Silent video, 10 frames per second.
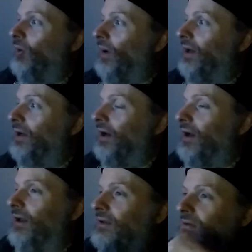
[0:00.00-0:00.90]
quite
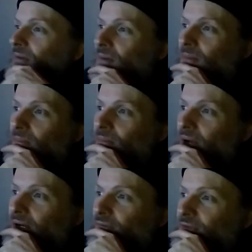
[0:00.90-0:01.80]
a
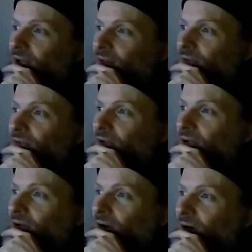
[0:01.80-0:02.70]
mine of talent on
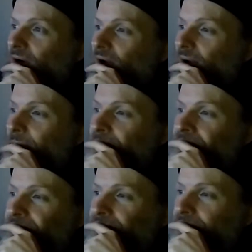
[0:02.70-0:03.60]
here. Um,
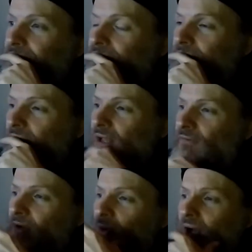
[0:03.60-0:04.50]

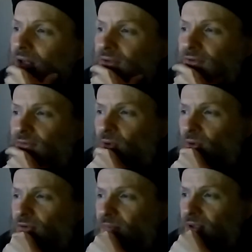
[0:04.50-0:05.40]
Phil Collins, of
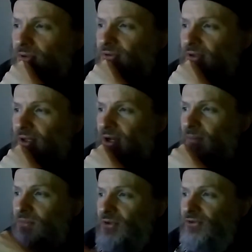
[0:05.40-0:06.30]
course, appears on the
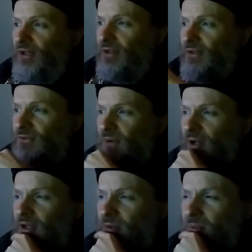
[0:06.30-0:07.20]
album, just not on this
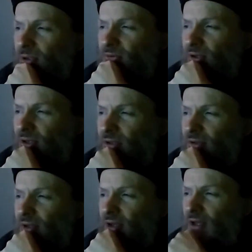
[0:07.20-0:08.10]
track. He appears on
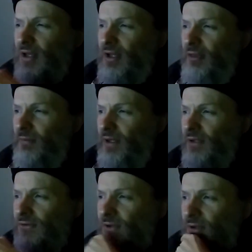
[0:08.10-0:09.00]
three of
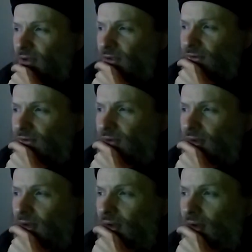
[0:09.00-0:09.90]
the songs.
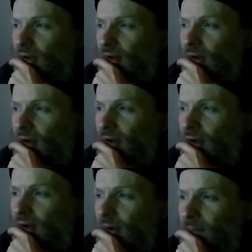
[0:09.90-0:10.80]

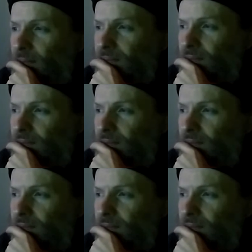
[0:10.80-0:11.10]
Um,